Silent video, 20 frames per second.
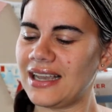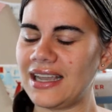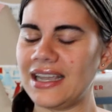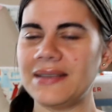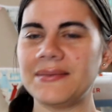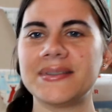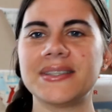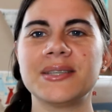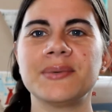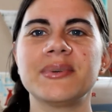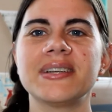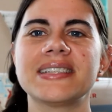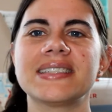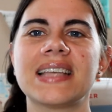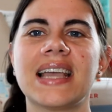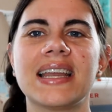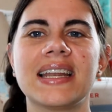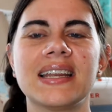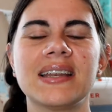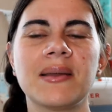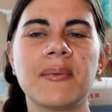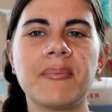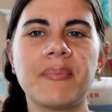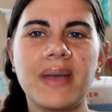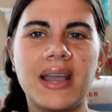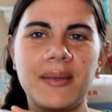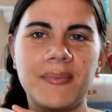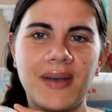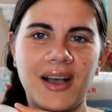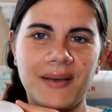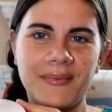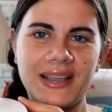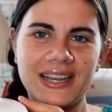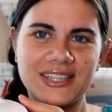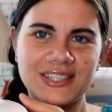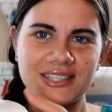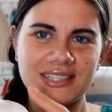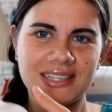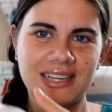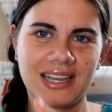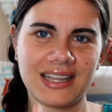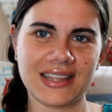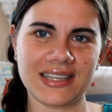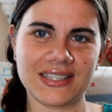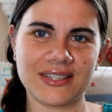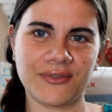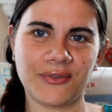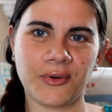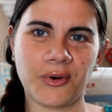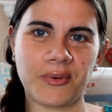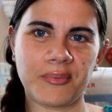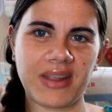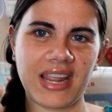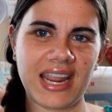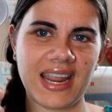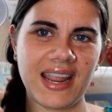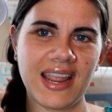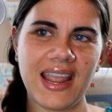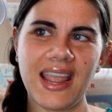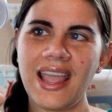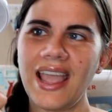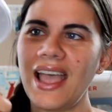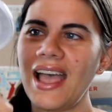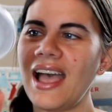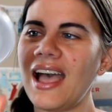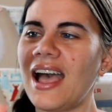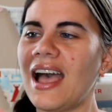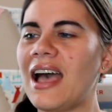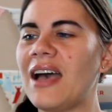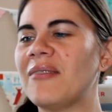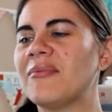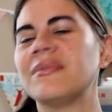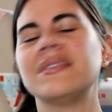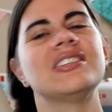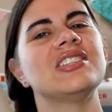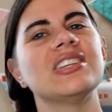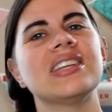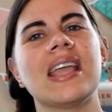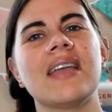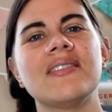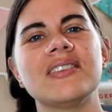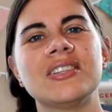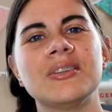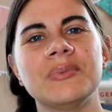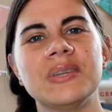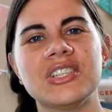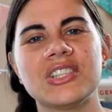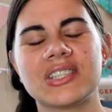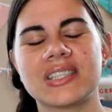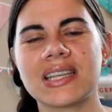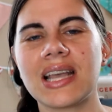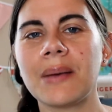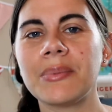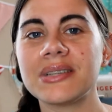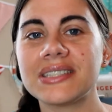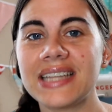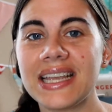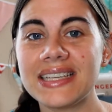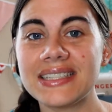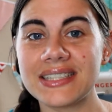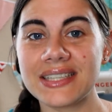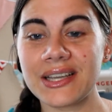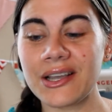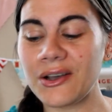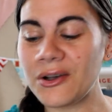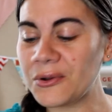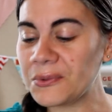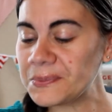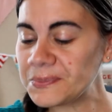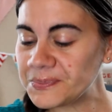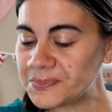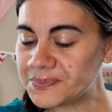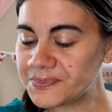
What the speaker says: I'm super excited. My mom actually got this for me. She gave it to me just a couple days ago.